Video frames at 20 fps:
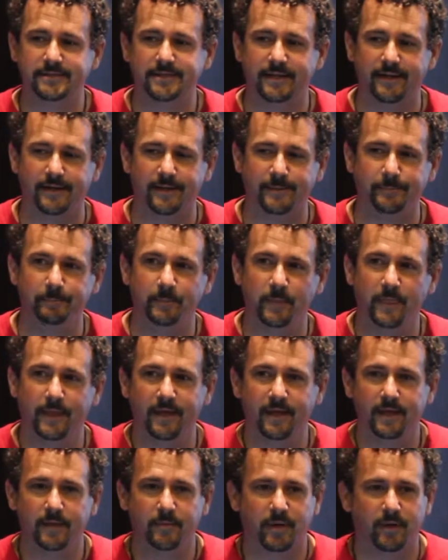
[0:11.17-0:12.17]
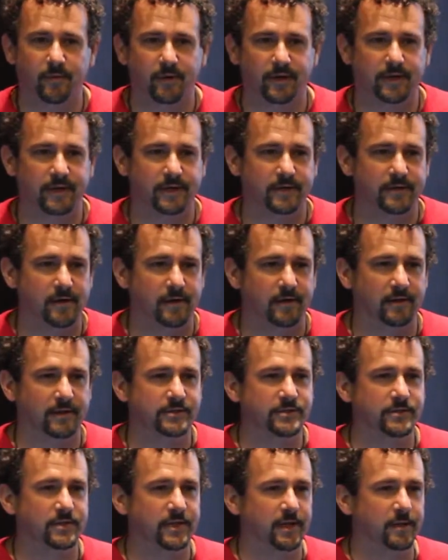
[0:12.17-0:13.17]
but I want to
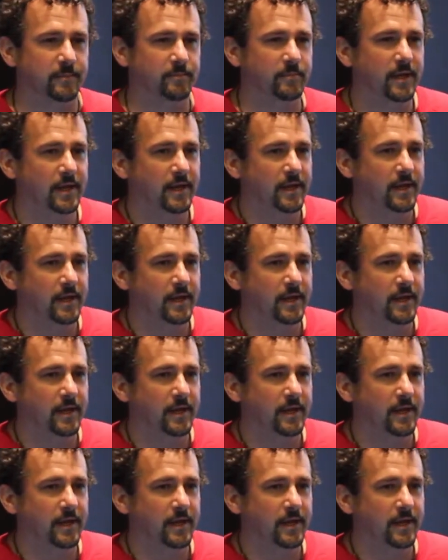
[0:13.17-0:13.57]
acknowledge them.